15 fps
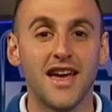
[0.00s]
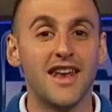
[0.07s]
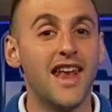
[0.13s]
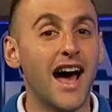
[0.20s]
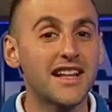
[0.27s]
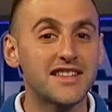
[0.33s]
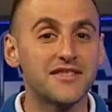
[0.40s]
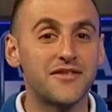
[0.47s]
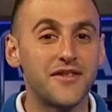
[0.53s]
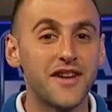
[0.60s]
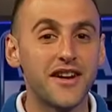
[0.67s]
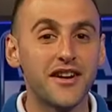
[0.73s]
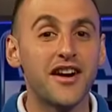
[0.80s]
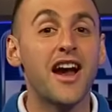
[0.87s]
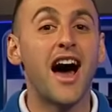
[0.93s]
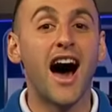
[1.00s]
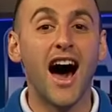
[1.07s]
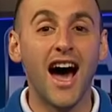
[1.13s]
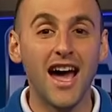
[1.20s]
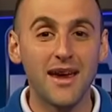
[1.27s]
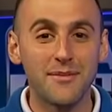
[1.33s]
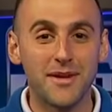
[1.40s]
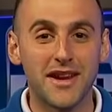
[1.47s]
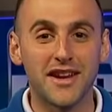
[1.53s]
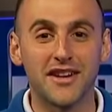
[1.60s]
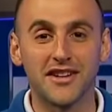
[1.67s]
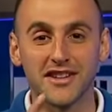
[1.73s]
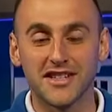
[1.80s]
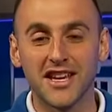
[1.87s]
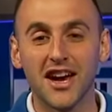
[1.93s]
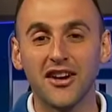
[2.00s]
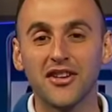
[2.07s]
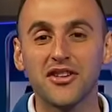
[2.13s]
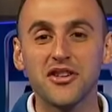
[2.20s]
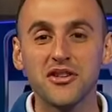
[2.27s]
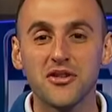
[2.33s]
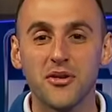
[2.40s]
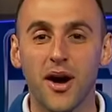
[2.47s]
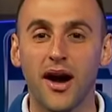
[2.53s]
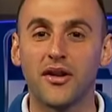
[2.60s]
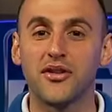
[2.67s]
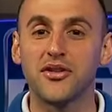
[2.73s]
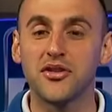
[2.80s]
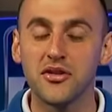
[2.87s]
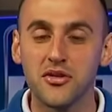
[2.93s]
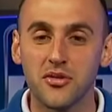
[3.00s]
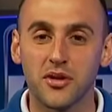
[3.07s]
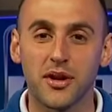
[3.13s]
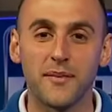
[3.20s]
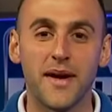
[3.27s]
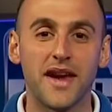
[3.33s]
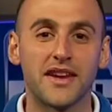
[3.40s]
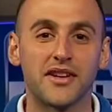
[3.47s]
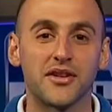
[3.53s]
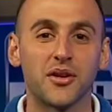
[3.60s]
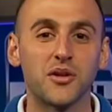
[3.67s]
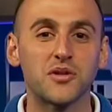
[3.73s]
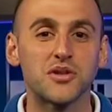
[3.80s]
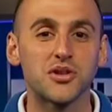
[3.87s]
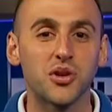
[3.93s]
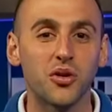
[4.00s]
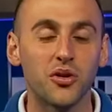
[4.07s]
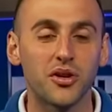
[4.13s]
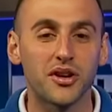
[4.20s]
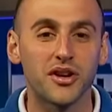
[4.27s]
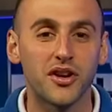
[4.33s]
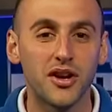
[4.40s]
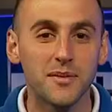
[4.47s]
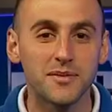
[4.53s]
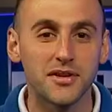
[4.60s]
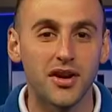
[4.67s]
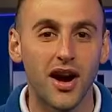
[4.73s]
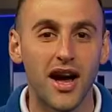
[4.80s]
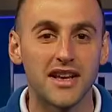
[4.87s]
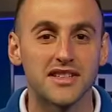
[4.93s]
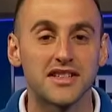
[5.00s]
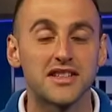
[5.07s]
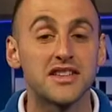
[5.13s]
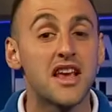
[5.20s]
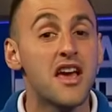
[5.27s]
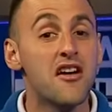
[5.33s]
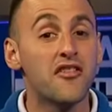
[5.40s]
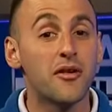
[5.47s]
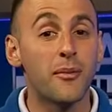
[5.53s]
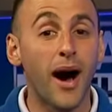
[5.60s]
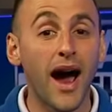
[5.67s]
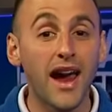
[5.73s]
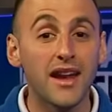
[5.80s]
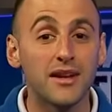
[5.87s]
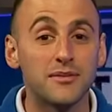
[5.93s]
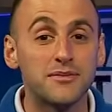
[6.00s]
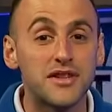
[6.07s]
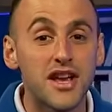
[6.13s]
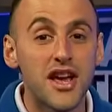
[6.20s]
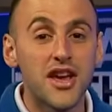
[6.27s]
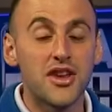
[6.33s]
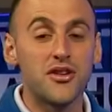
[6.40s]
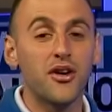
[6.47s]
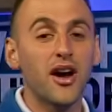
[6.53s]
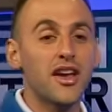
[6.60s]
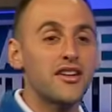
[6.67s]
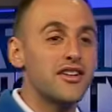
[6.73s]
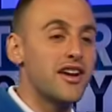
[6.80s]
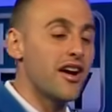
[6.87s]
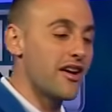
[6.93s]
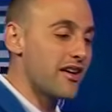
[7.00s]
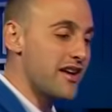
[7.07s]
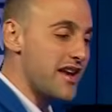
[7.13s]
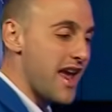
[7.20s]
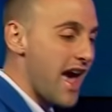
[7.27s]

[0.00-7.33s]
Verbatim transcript: Not to fear, I'm here to tell you how you can make your own solar eclipse glasses from items you likely already